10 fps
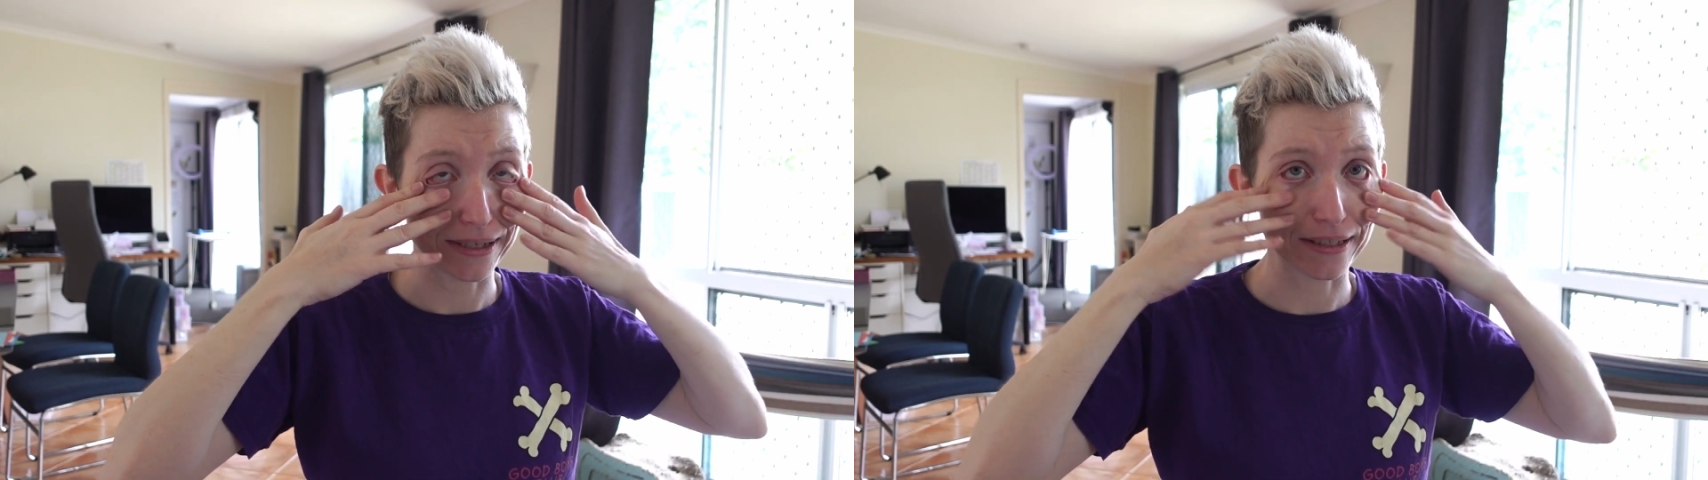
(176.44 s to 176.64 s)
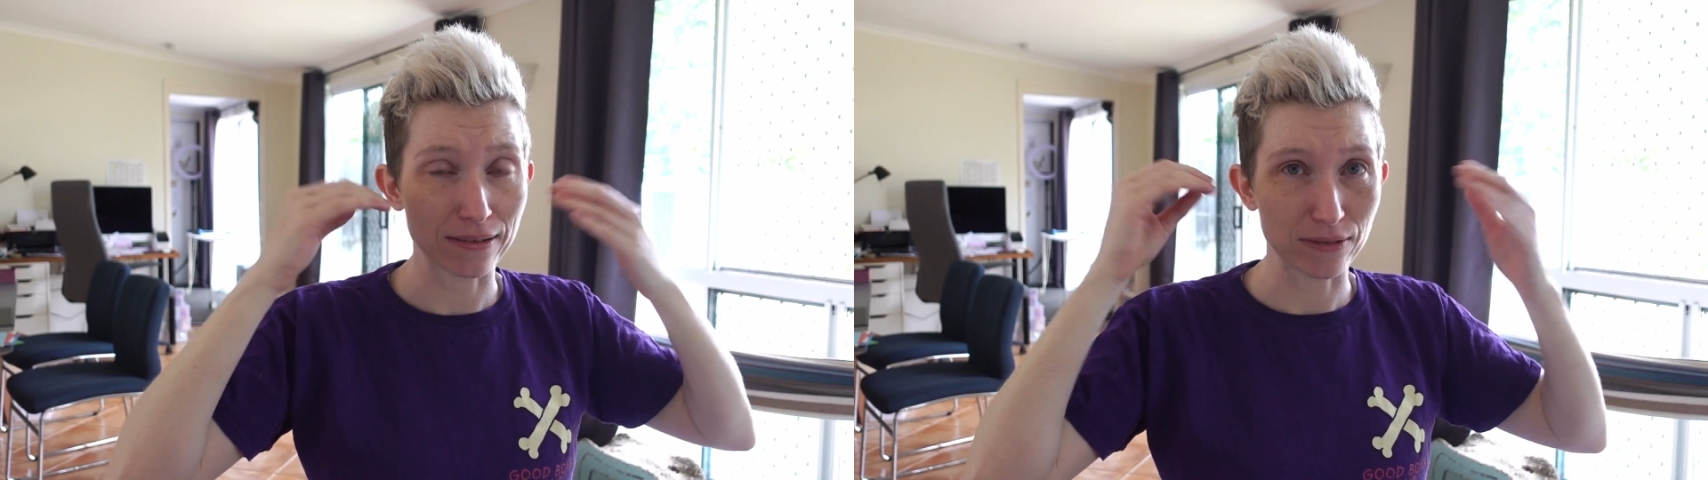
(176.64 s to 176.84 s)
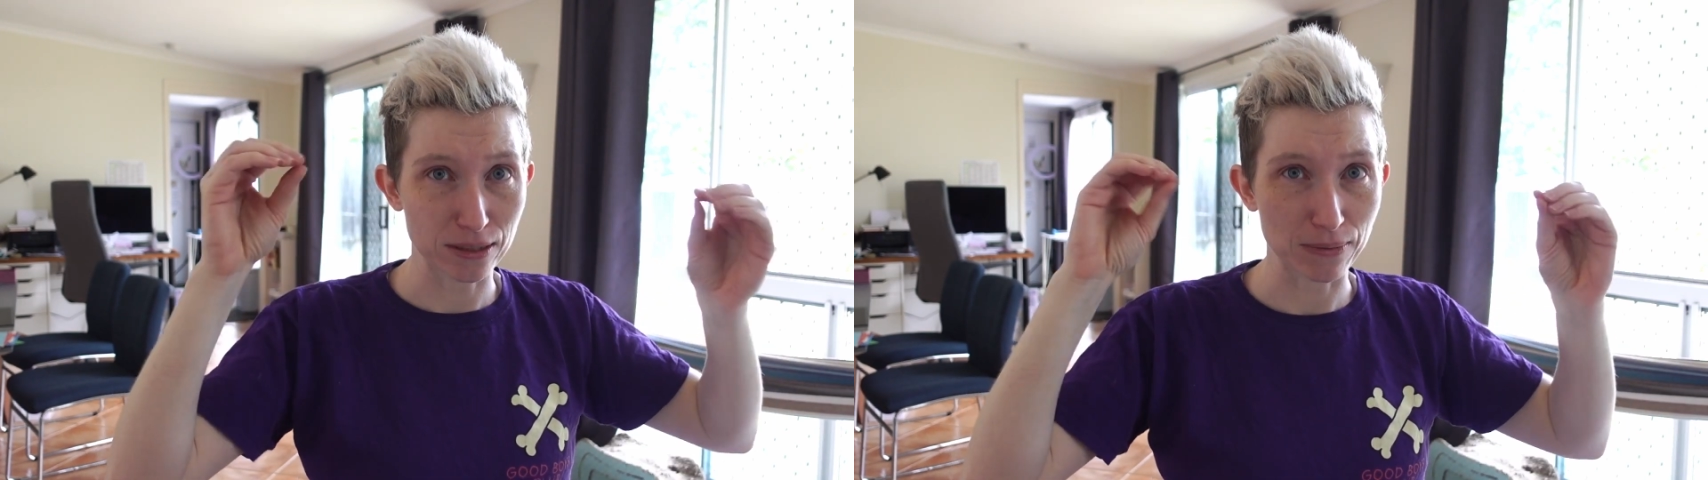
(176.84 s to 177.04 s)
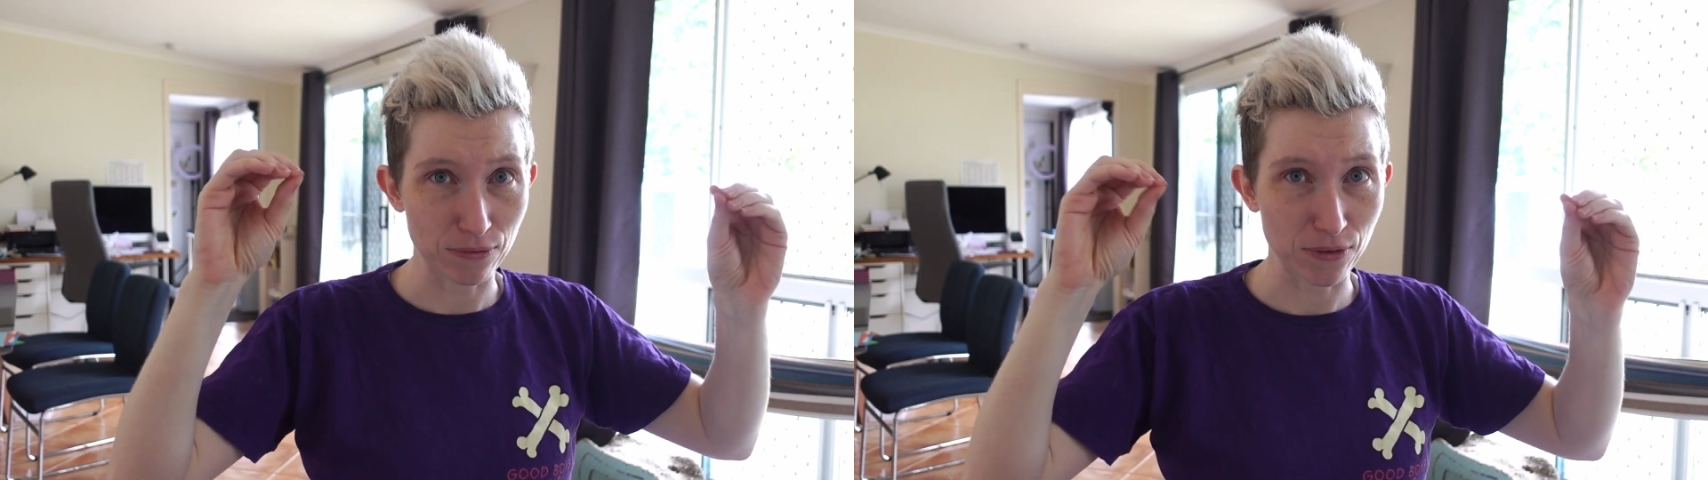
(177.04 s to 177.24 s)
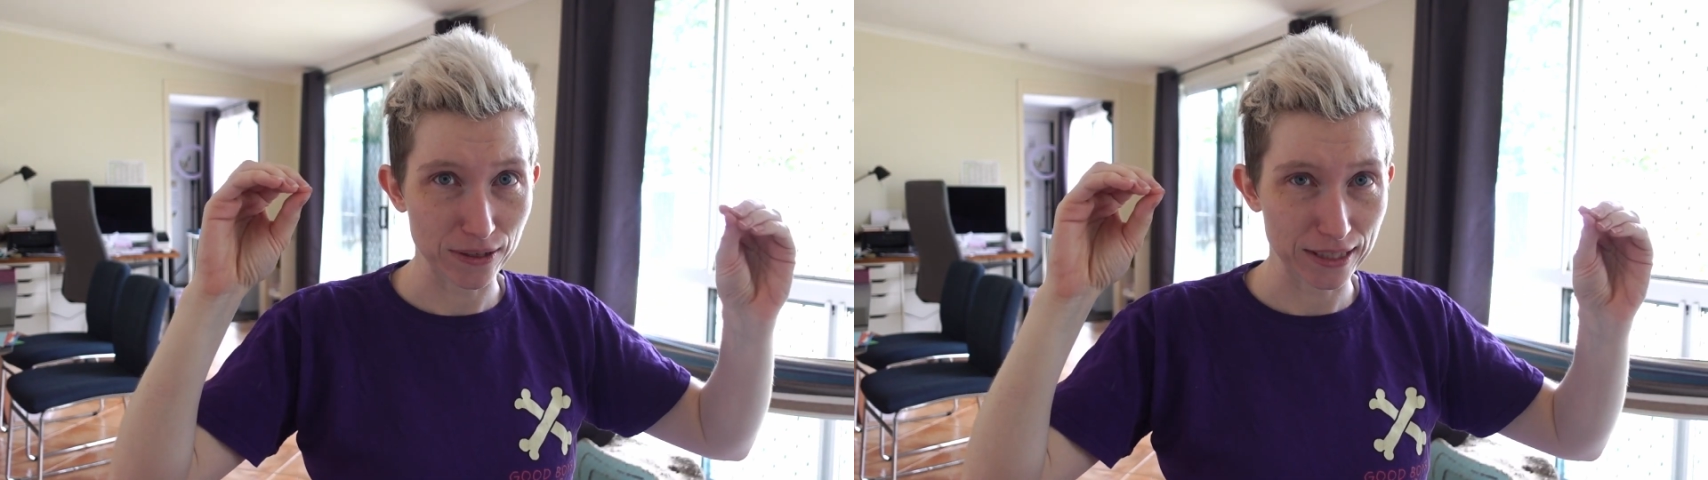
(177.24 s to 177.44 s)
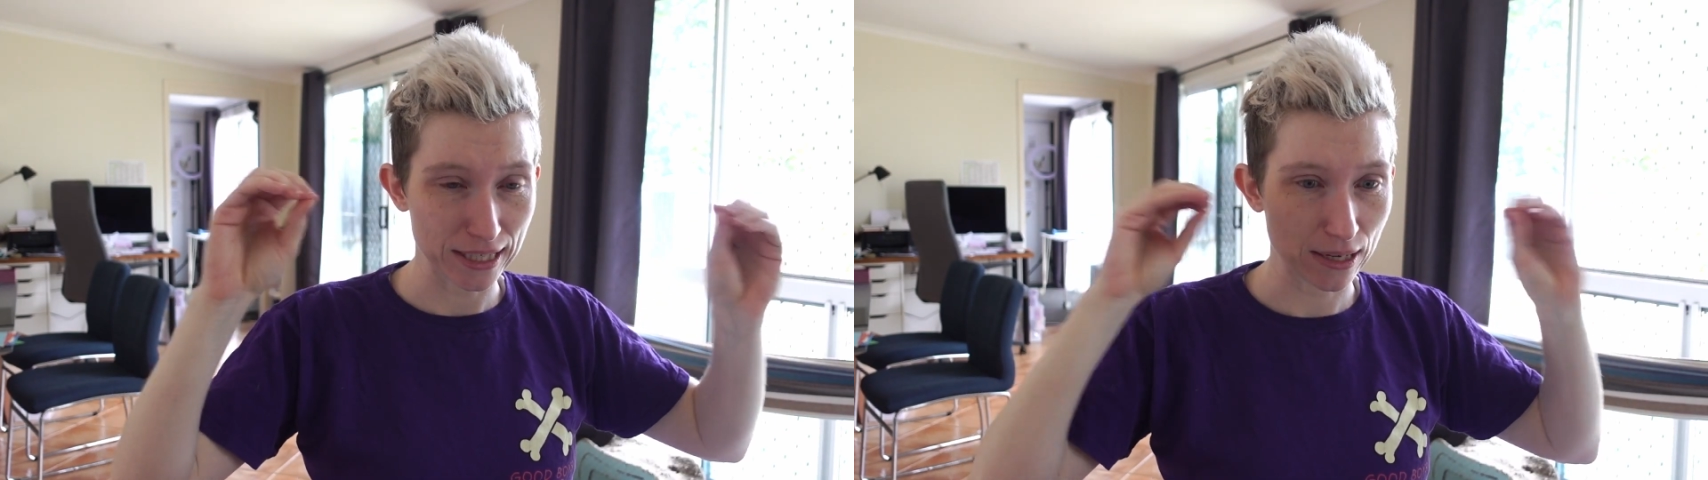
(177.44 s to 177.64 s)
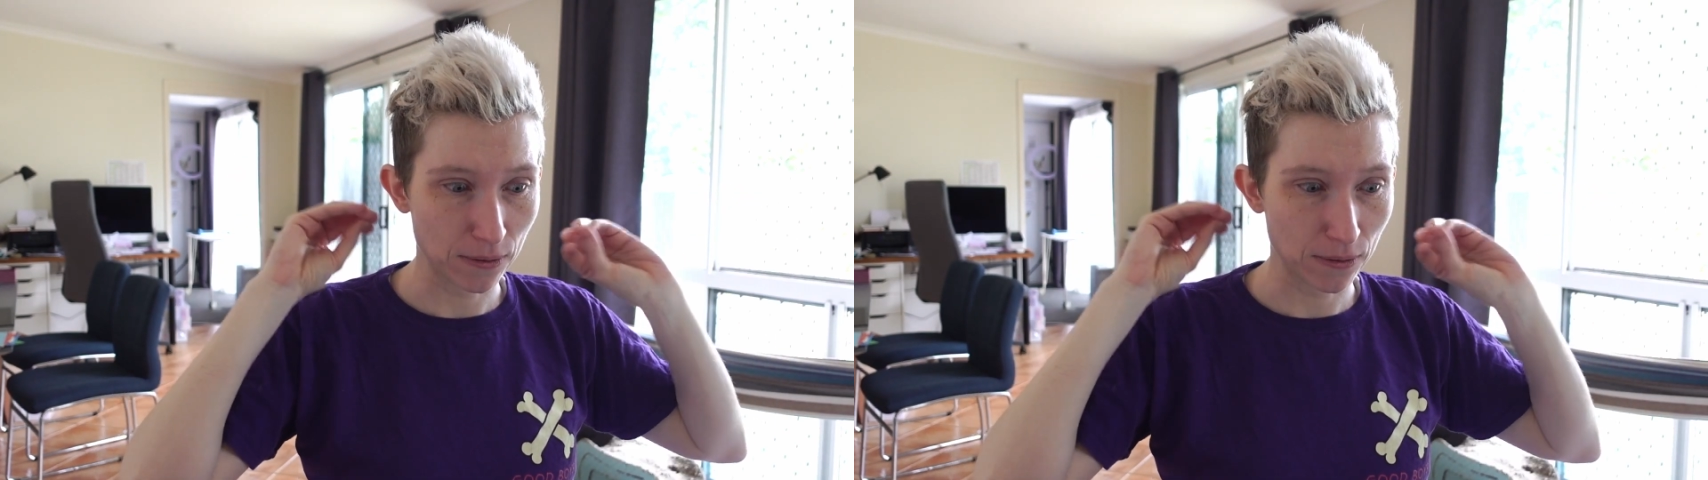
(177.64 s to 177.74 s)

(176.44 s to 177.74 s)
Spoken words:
because I've just been focusing